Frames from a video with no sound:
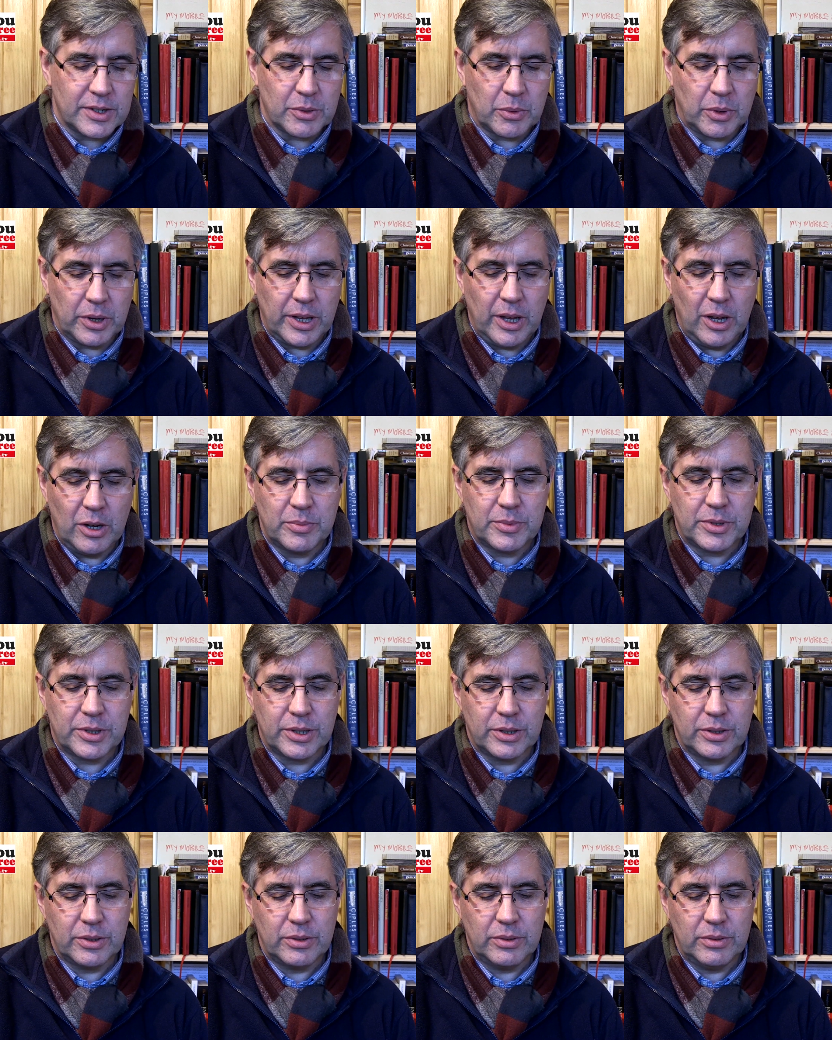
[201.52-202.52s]
So what I hope to
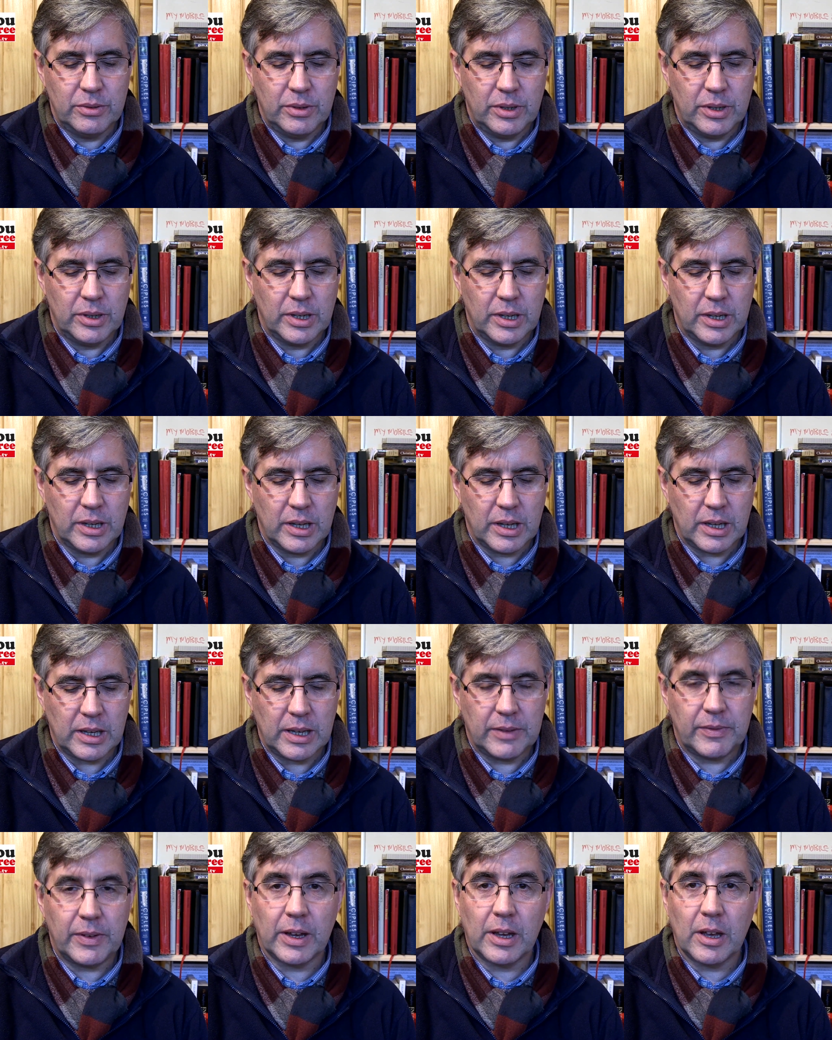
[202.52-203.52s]
do,
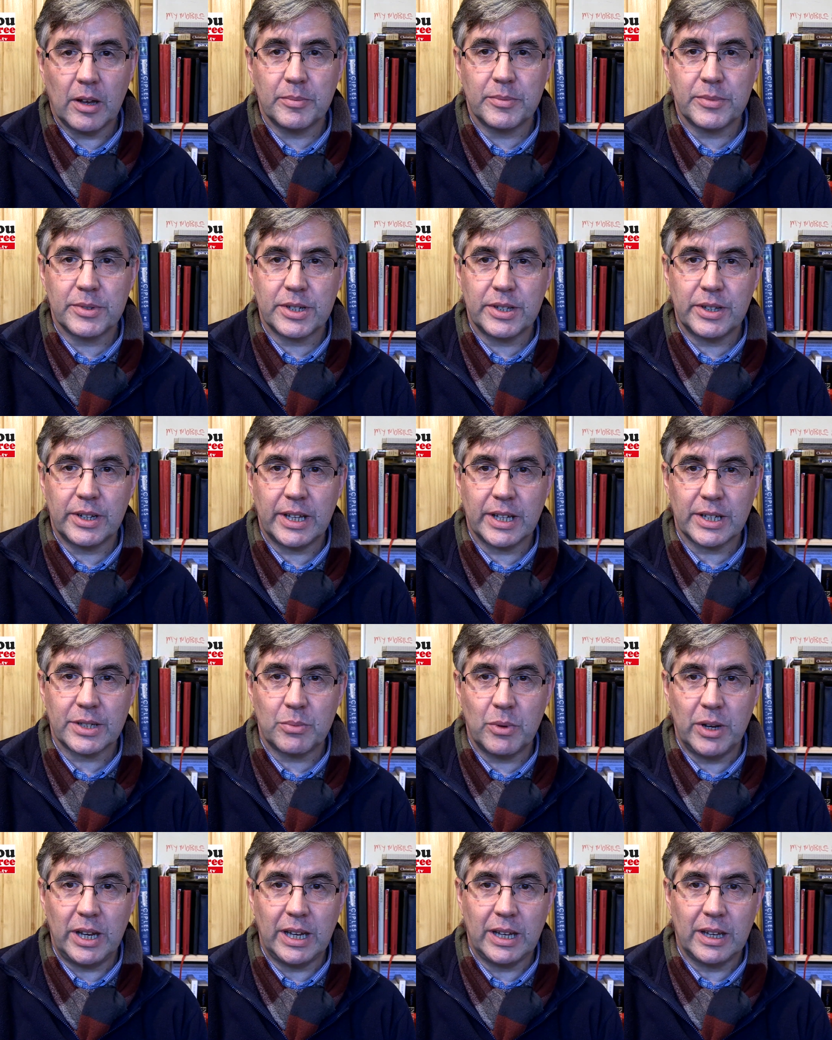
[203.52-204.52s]
if it comes in the
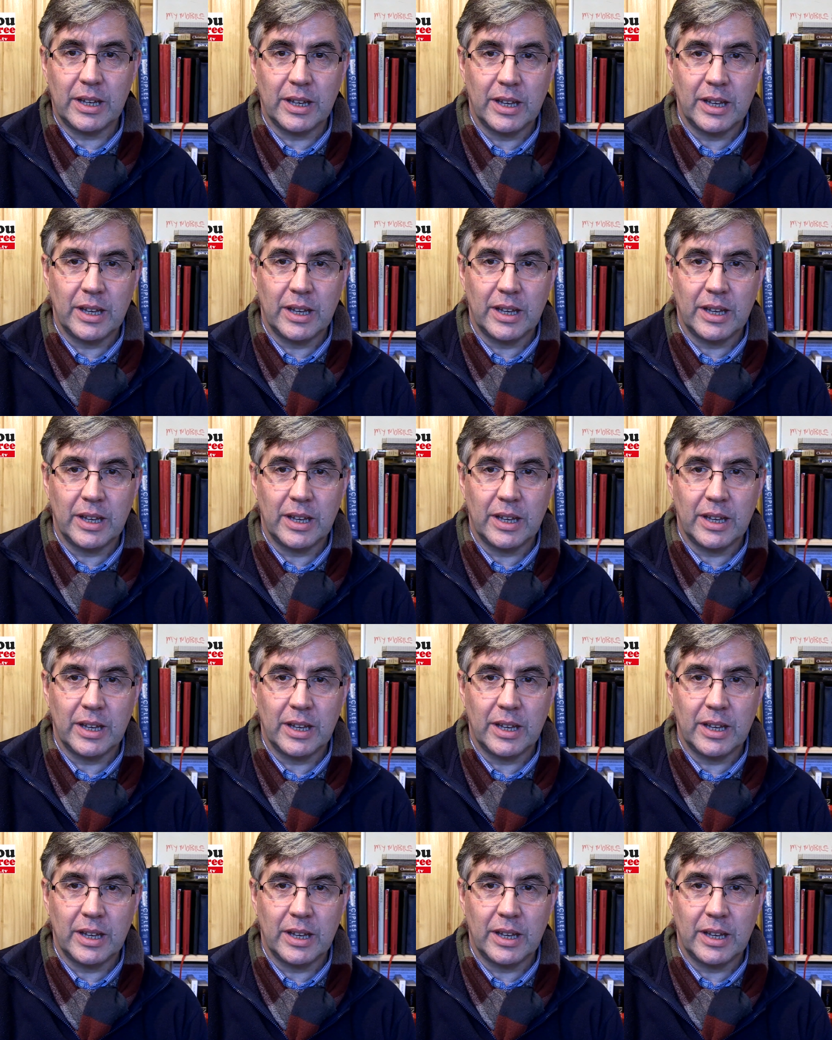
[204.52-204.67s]
next week,